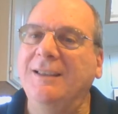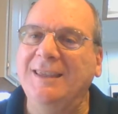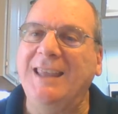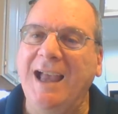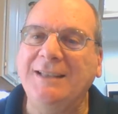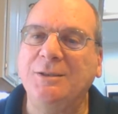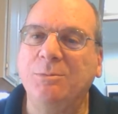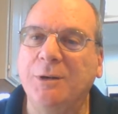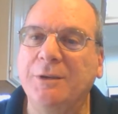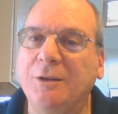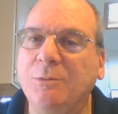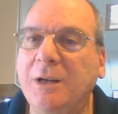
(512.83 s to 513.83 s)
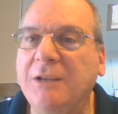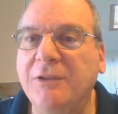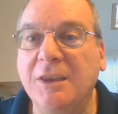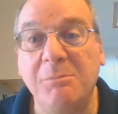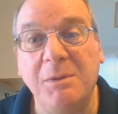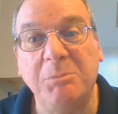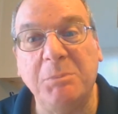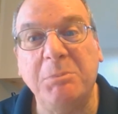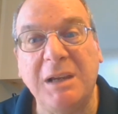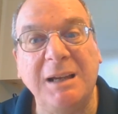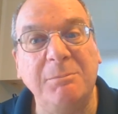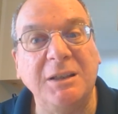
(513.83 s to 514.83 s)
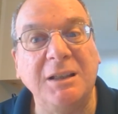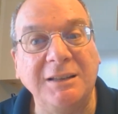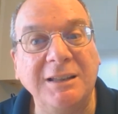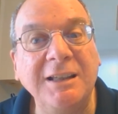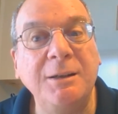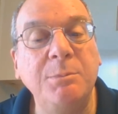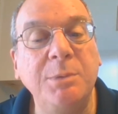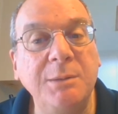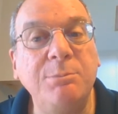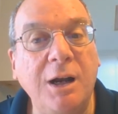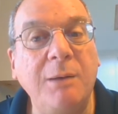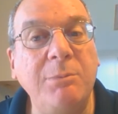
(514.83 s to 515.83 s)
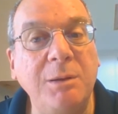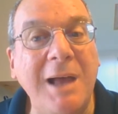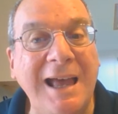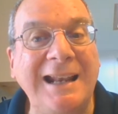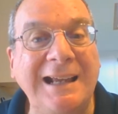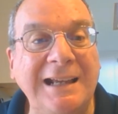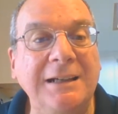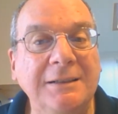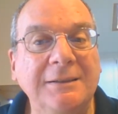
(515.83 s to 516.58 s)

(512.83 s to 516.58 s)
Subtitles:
that's where the 25th Amendment becomes a little bit problematic.